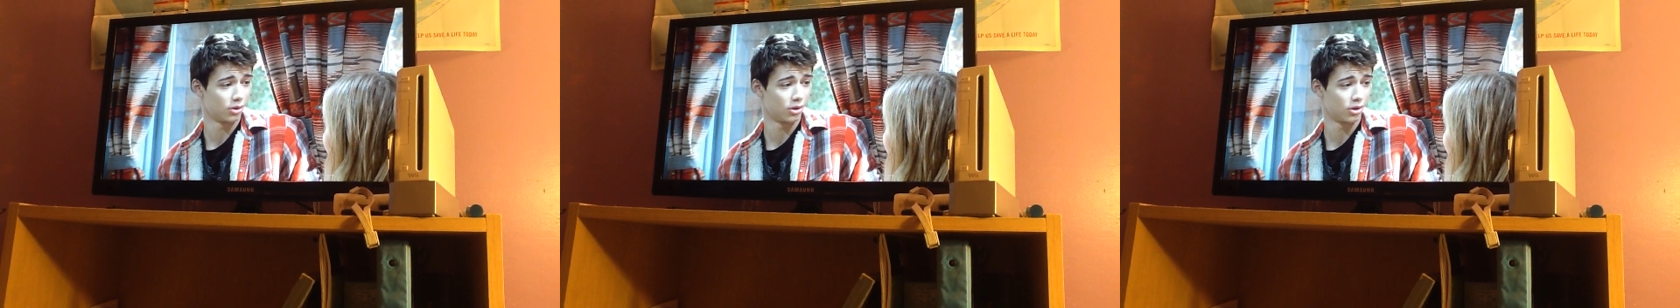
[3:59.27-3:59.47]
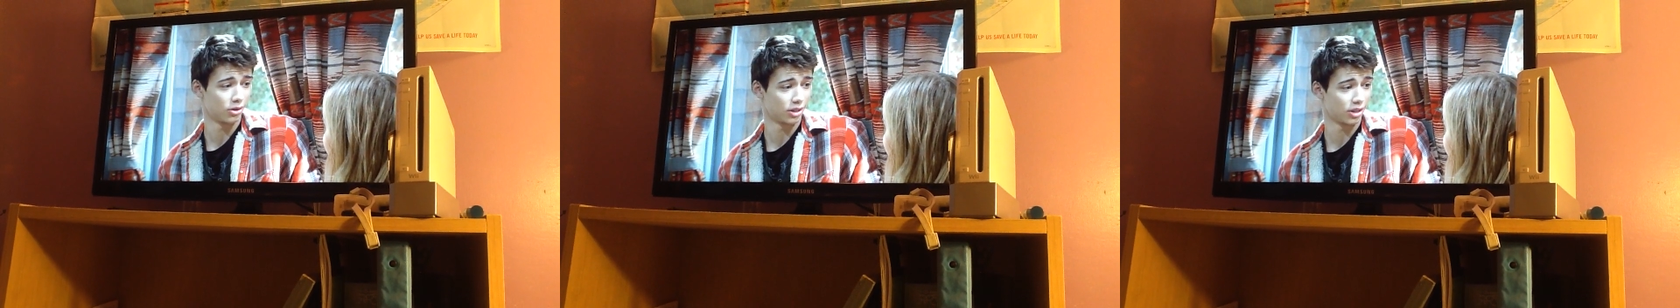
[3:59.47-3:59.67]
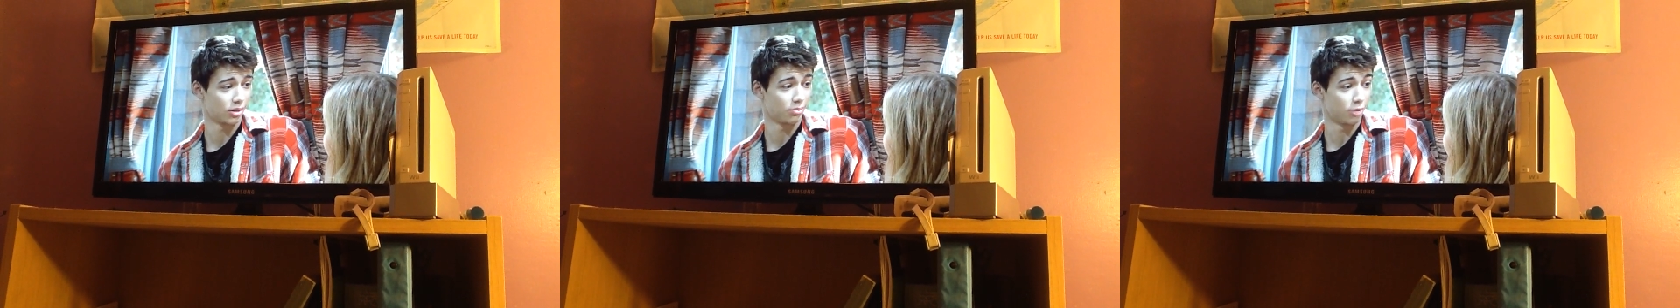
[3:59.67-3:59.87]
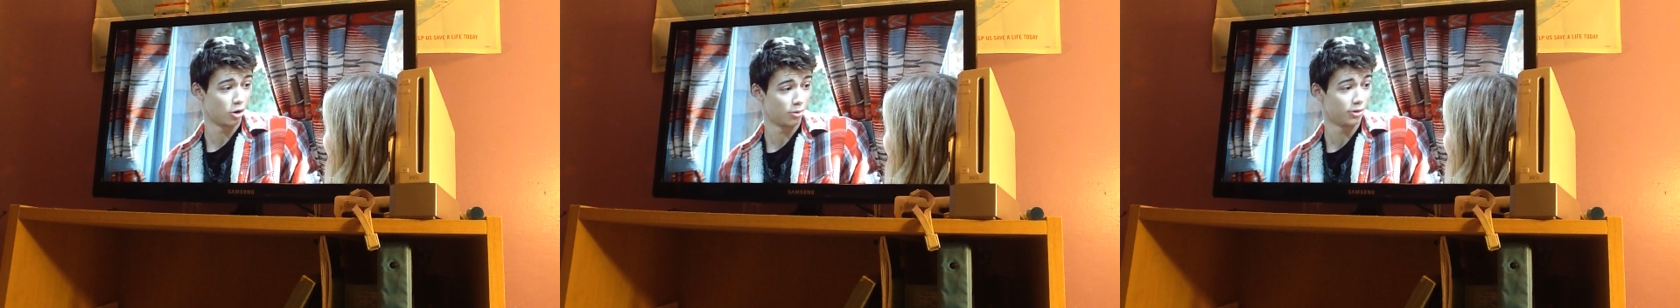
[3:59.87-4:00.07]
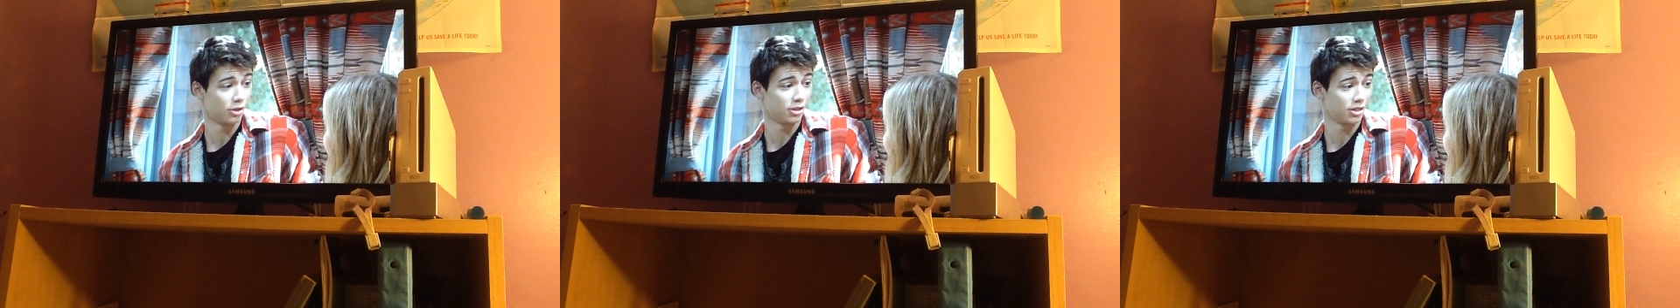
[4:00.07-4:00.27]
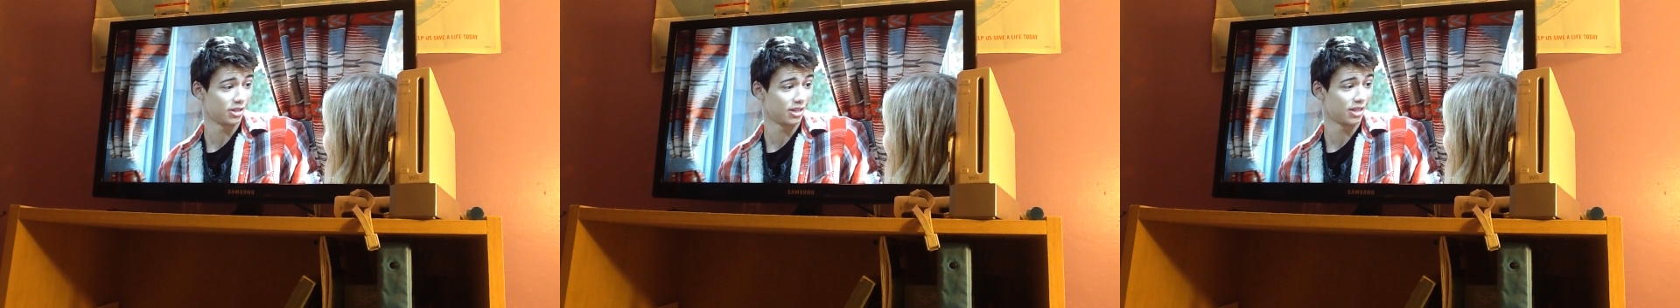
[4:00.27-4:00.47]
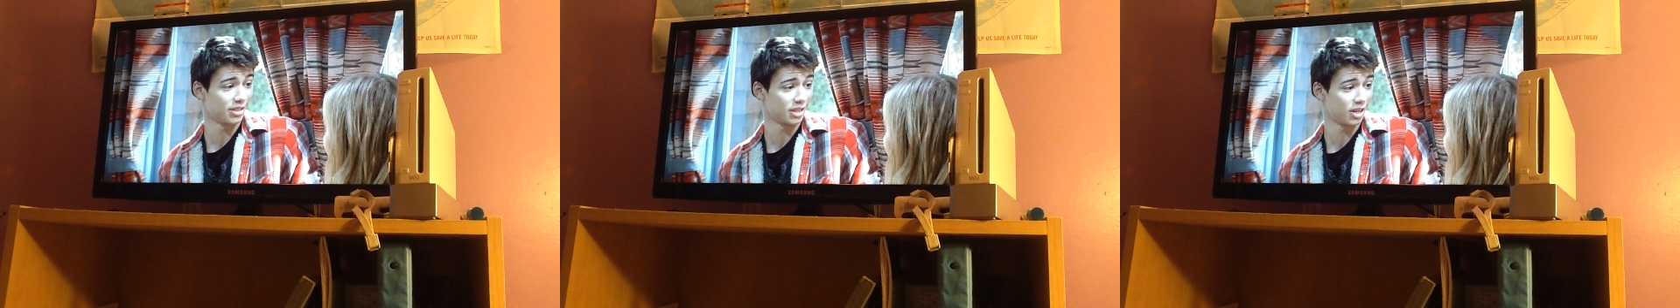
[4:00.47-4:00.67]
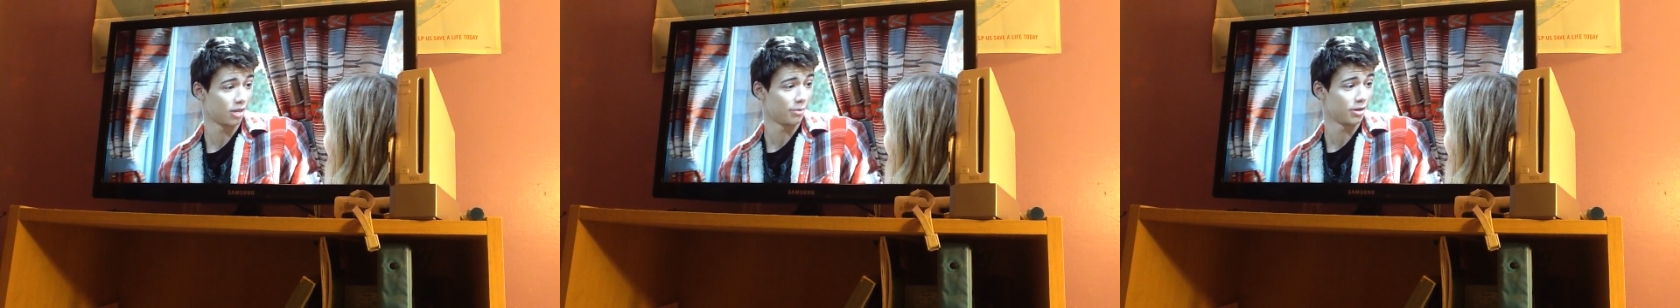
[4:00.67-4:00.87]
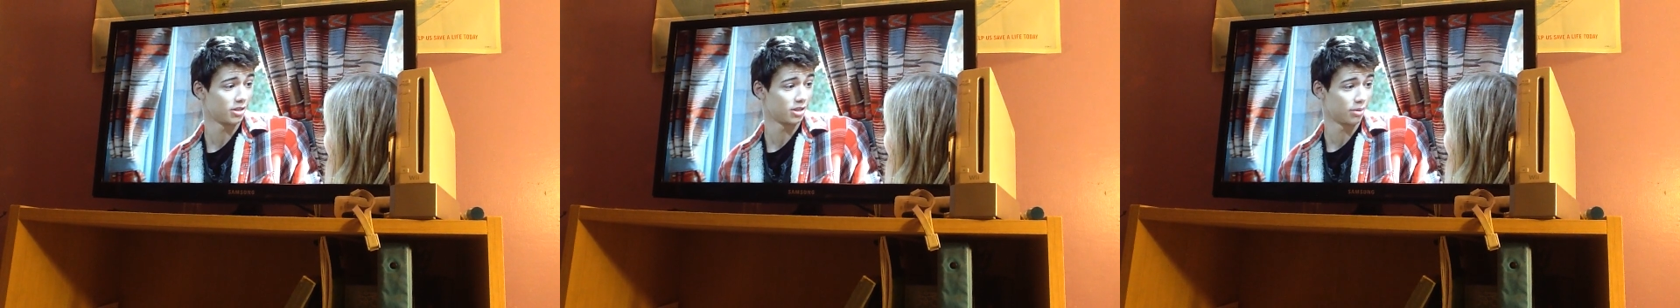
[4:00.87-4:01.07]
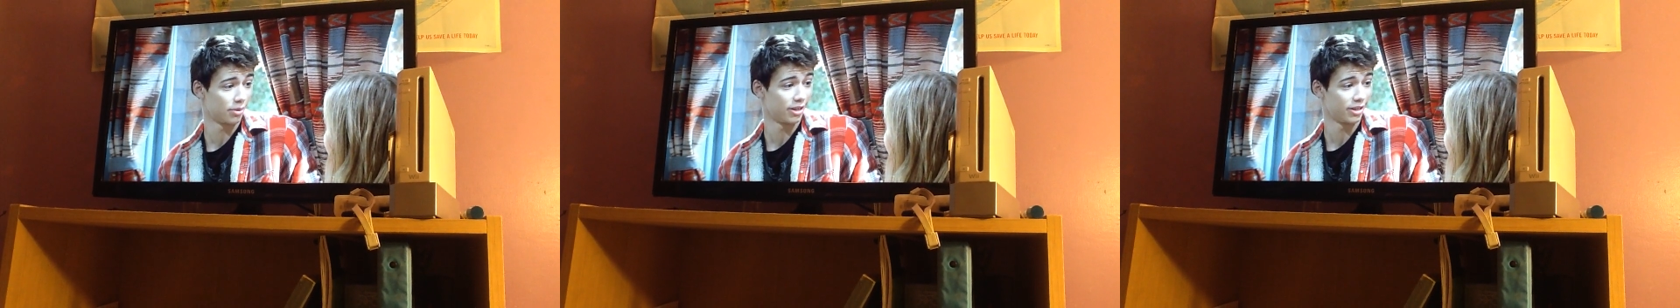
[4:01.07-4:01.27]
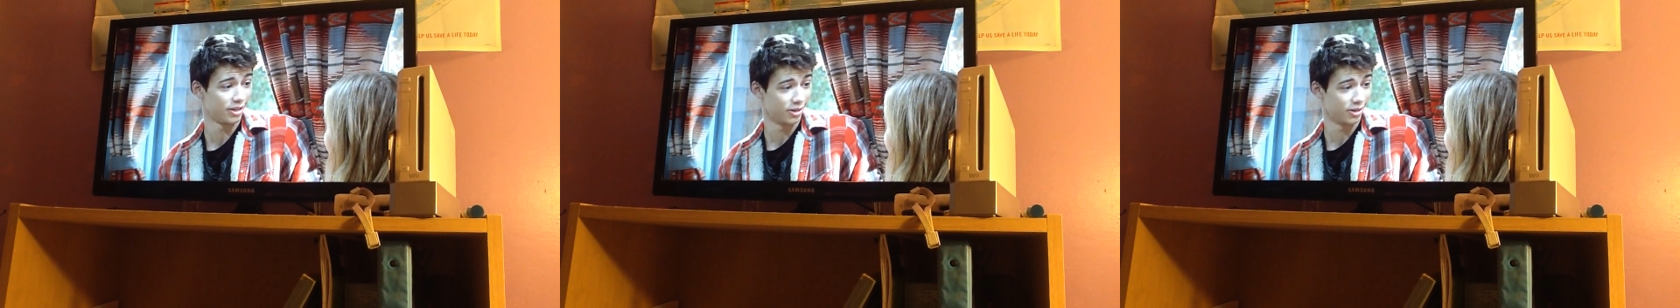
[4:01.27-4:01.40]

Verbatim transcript: long that the moment she decides to care about somebody